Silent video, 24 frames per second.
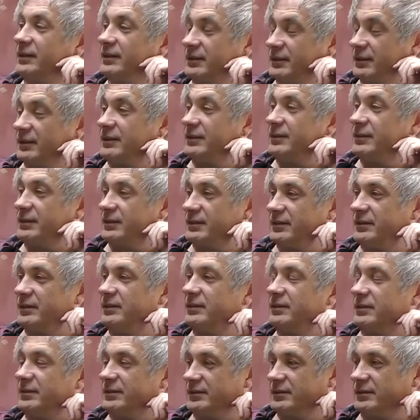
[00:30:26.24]

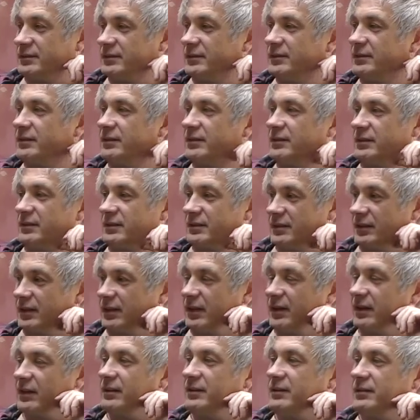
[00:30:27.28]

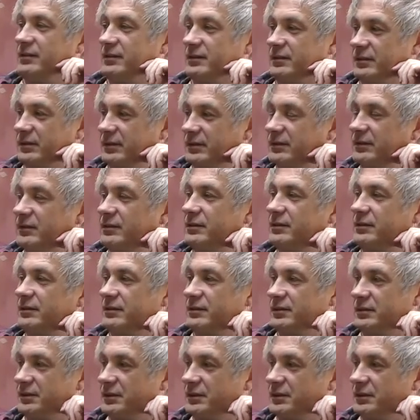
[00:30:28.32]
(not speaking)